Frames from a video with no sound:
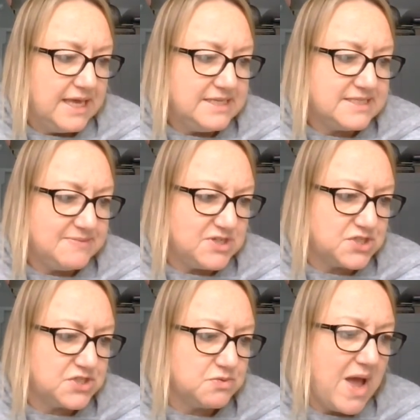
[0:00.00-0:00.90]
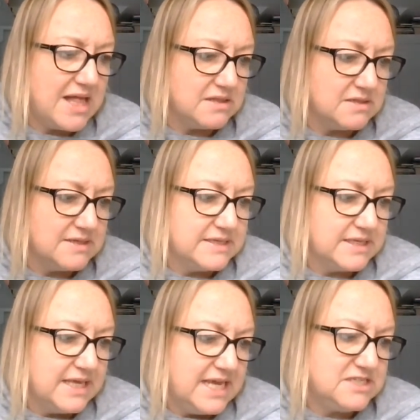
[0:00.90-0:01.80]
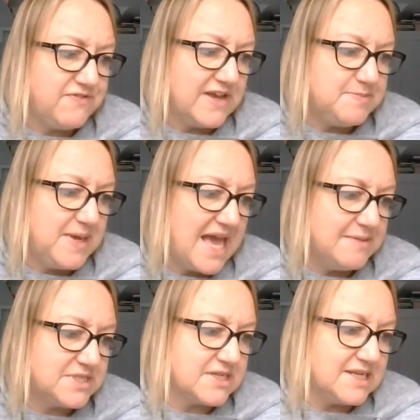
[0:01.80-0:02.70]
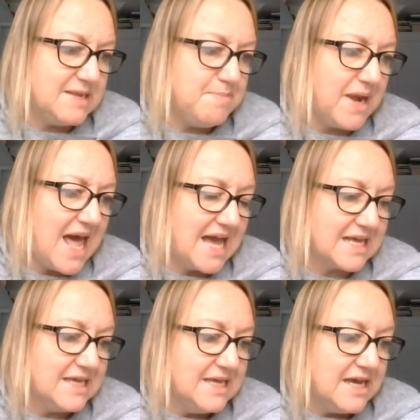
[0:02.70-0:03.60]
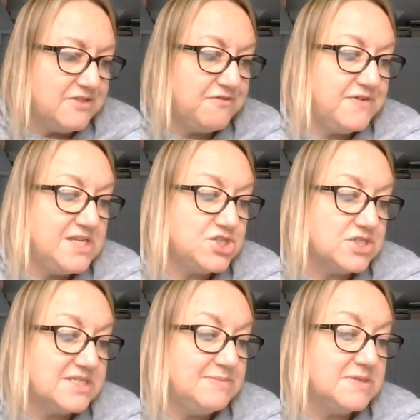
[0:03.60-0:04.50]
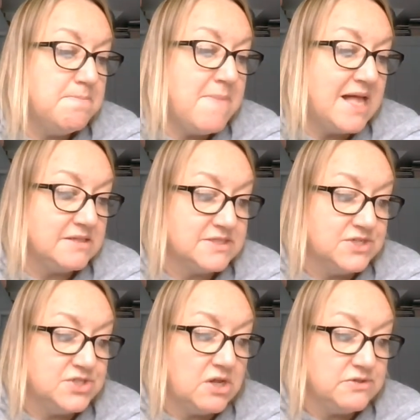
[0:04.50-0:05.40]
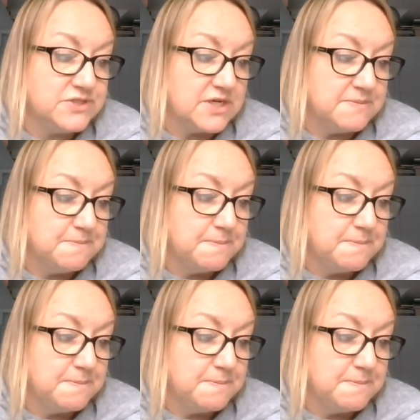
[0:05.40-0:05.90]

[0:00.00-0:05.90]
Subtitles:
He seemed to swell. His face became suddenly black, and the features seemed to melt and alter.